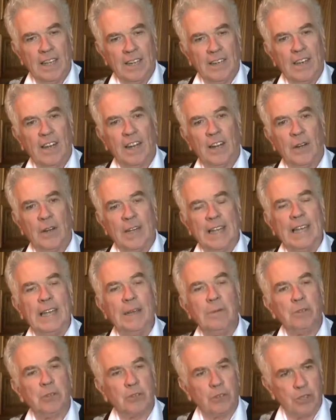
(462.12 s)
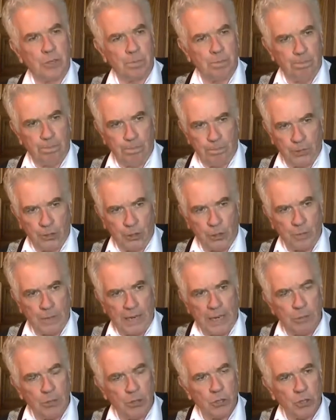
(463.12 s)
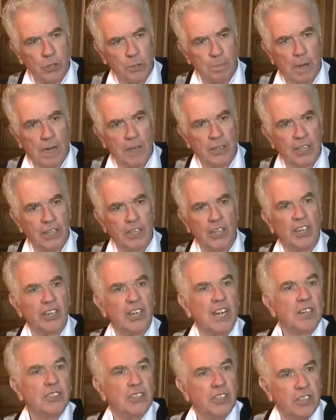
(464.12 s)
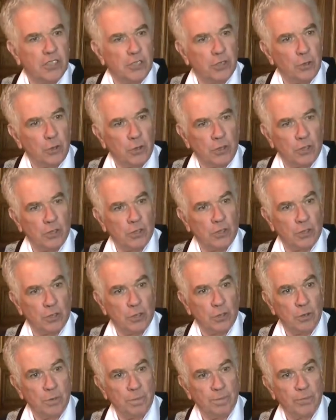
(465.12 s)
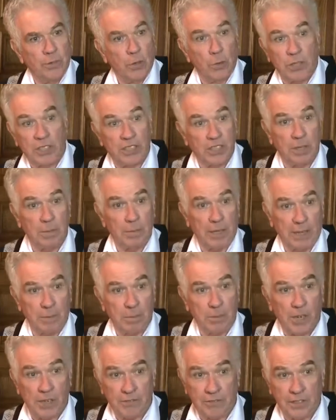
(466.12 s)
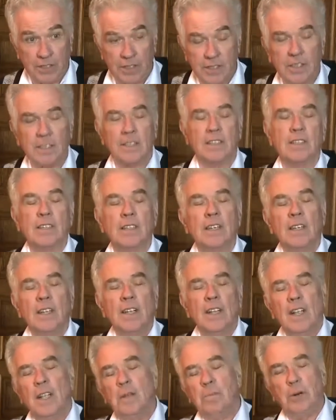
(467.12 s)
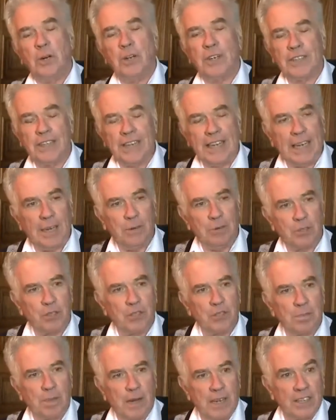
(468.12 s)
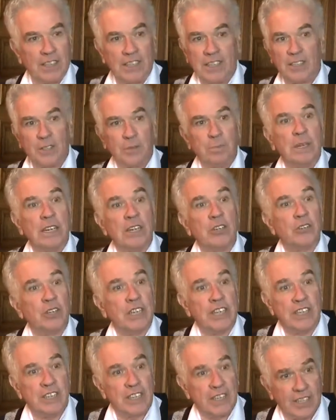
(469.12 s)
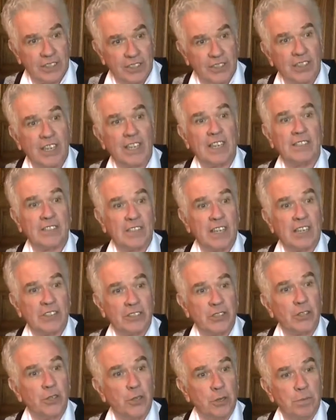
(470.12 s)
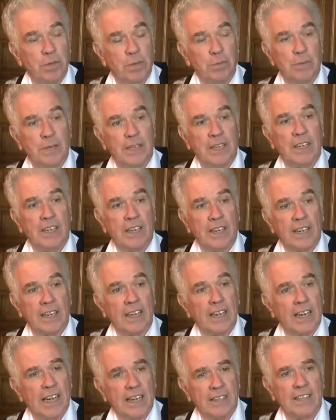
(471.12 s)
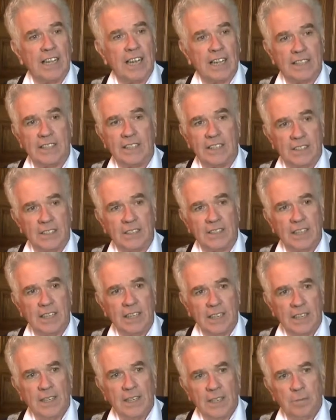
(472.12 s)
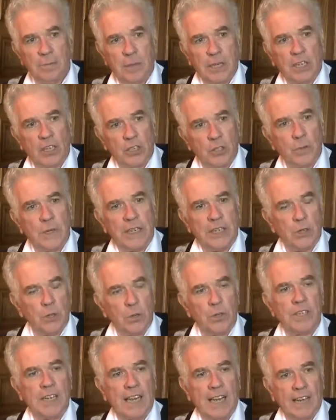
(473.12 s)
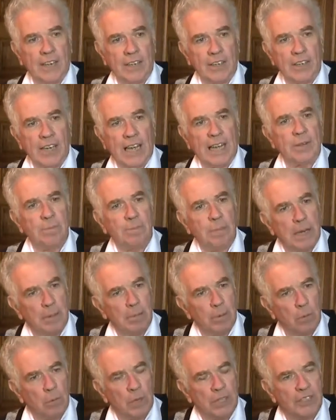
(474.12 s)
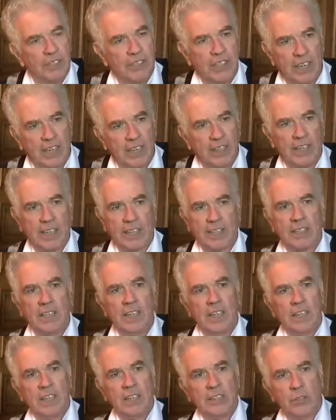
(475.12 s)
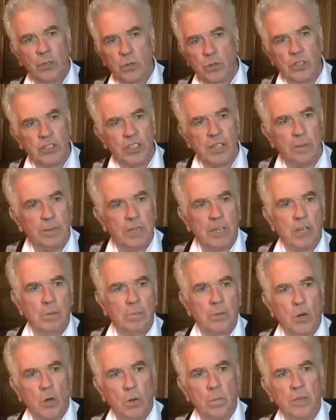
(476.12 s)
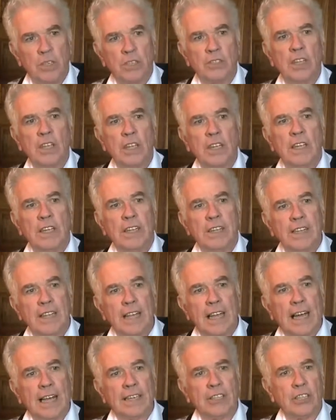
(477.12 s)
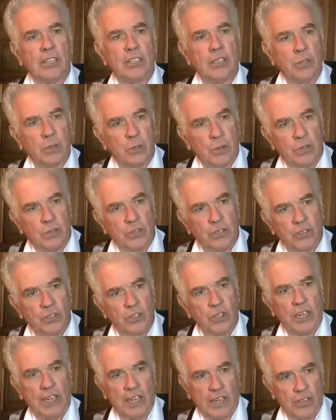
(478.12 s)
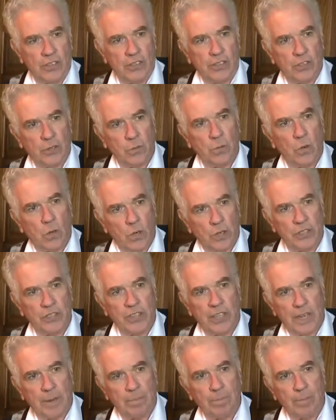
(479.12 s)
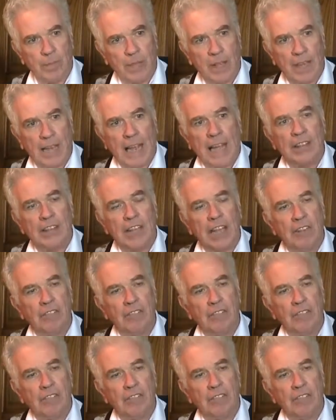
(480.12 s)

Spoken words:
Now, he was responding there not to the €2, though he still made a profit. But he was responding to being treated as a human being. And that is because we do tend, and people will say that, as soon as they become homeless, the attitudes change towards them, and they